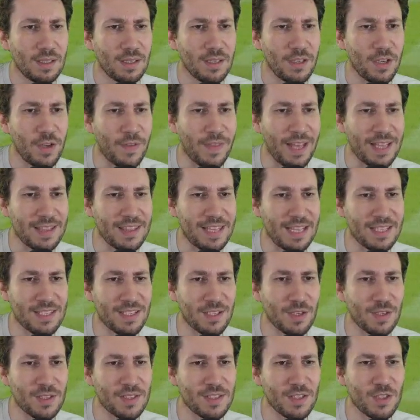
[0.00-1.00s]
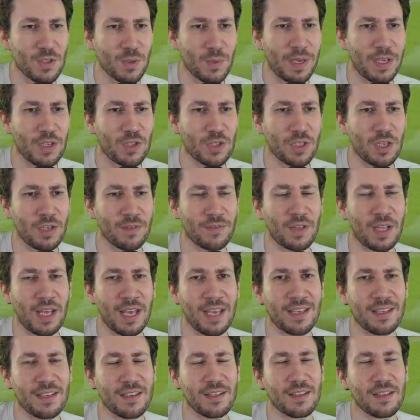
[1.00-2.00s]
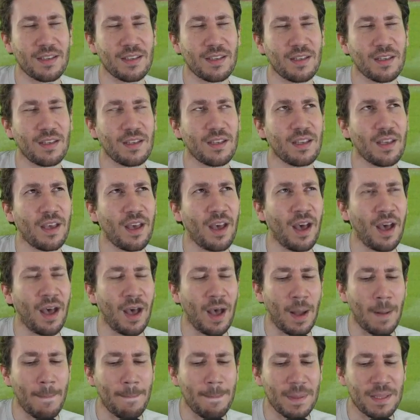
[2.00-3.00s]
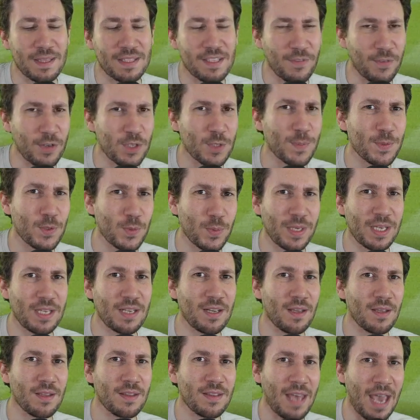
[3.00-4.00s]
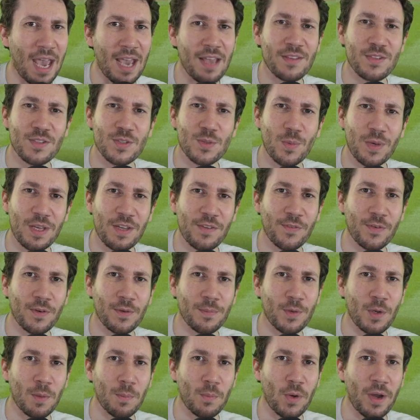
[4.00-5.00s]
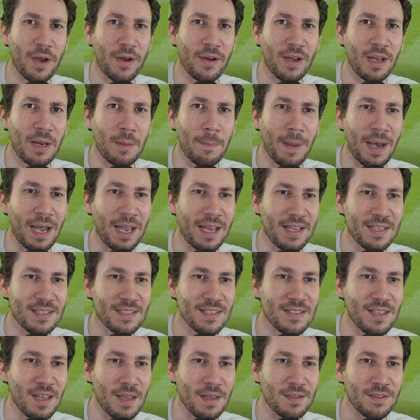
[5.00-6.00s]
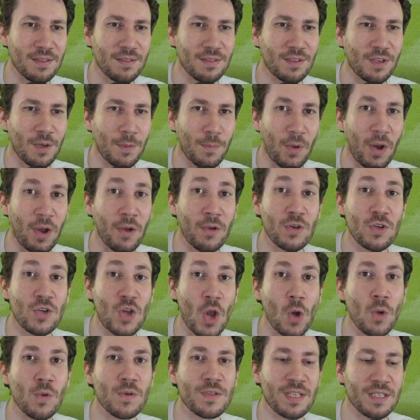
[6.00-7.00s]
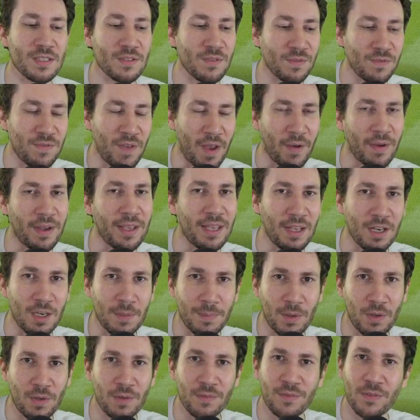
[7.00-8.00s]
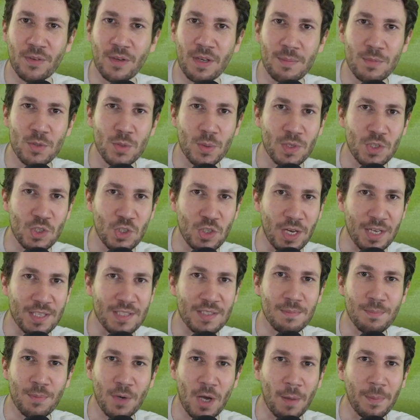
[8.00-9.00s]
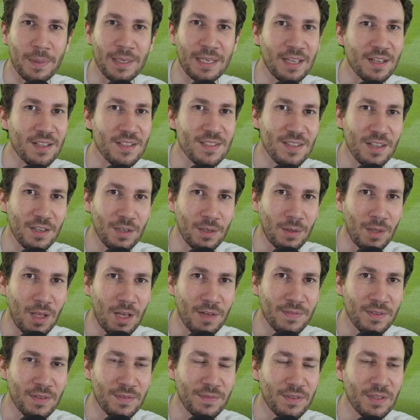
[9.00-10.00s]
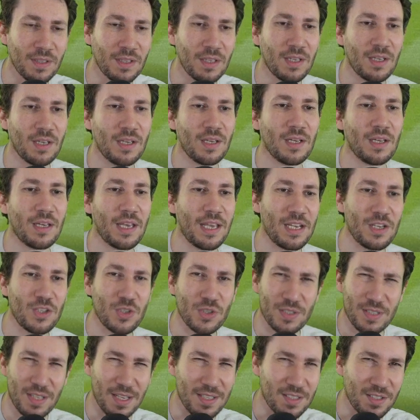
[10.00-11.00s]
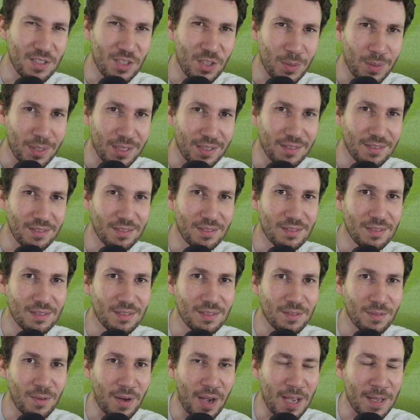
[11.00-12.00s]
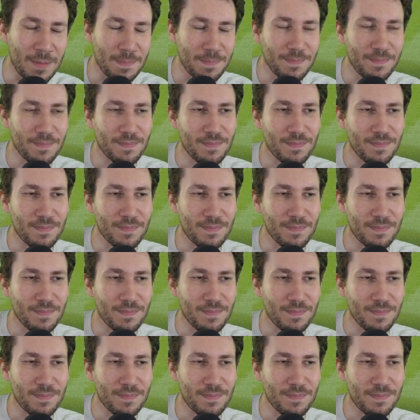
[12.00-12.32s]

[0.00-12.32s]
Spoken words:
You know, that's a good situation of, like, difference between that swing from Cabrera and Baez is that Cabrera knows that's very hittable for him to adjust and probably get a single off of, and he just doesn't do it. Right?